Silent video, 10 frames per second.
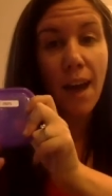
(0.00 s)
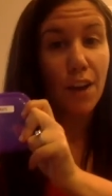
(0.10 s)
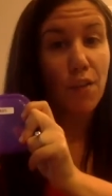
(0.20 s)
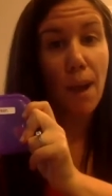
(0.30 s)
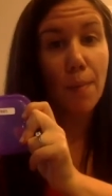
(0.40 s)
and
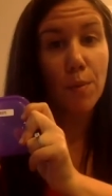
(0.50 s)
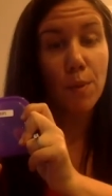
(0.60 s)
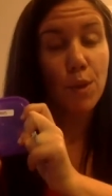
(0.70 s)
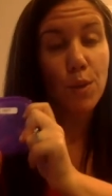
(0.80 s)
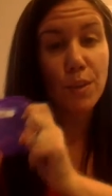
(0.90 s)
grab it
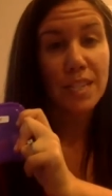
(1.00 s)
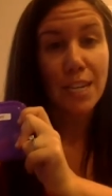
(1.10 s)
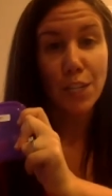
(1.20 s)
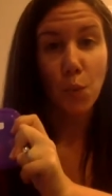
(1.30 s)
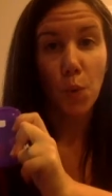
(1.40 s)
with you and take
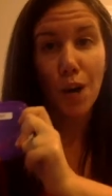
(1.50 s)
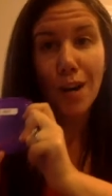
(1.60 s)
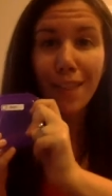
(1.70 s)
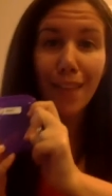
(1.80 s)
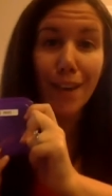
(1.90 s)
it to work,
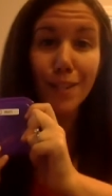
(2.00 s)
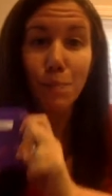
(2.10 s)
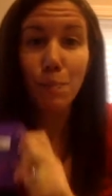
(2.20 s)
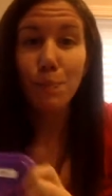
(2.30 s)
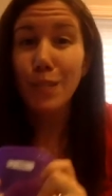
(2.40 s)

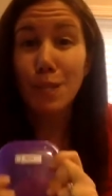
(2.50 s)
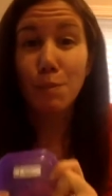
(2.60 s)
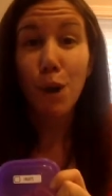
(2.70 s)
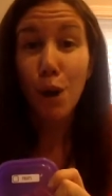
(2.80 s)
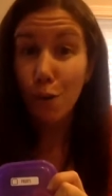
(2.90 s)
this is
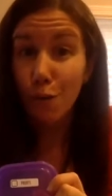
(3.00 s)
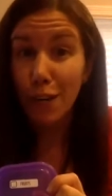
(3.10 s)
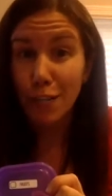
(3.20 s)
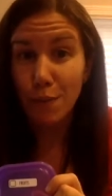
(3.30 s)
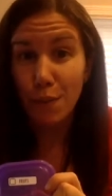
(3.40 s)

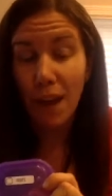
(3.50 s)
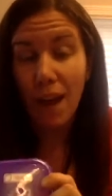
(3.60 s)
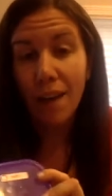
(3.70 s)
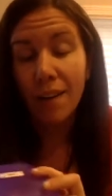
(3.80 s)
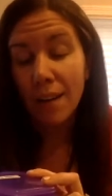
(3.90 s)
perfect for
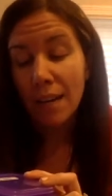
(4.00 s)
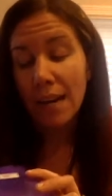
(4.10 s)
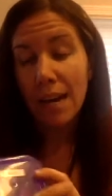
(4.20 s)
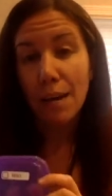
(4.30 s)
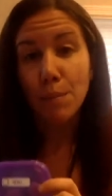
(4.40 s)

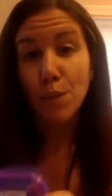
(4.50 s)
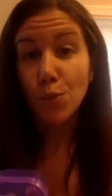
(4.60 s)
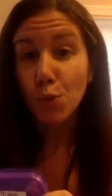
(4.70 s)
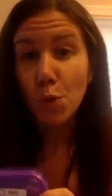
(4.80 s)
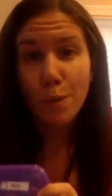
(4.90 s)
that.
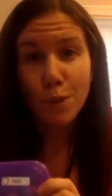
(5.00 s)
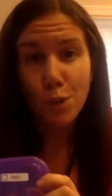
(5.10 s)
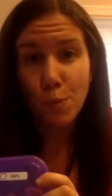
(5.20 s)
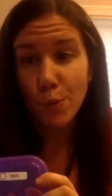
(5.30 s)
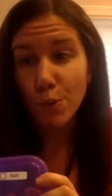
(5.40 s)
Super,
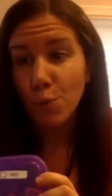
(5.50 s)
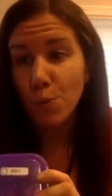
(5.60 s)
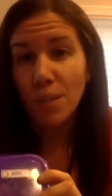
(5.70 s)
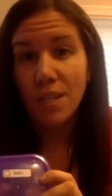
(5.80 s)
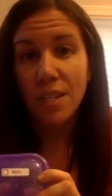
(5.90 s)
super,
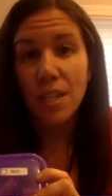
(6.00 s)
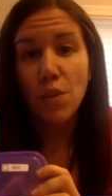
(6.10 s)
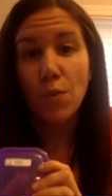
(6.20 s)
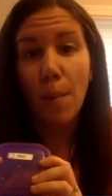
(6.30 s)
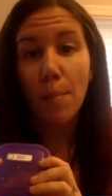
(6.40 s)
super easy. You
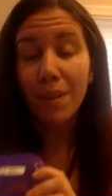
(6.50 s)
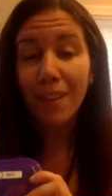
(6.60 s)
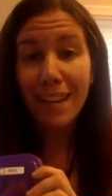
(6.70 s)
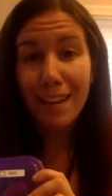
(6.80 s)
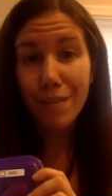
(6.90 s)
get
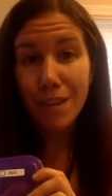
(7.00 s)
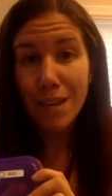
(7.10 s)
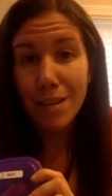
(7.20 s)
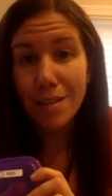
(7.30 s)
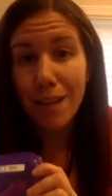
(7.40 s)
plenty of
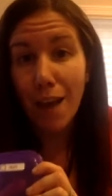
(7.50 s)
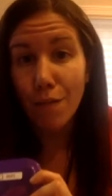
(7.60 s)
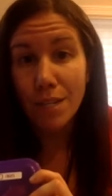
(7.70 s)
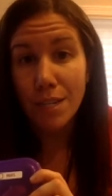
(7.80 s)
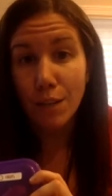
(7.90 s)
these
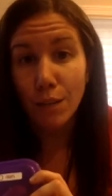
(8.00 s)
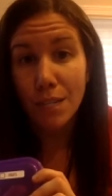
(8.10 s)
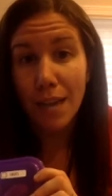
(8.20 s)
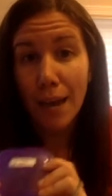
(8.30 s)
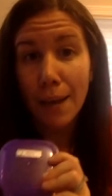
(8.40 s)
every single
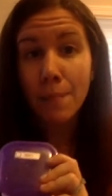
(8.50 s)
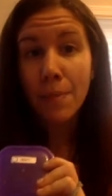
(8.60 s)
day.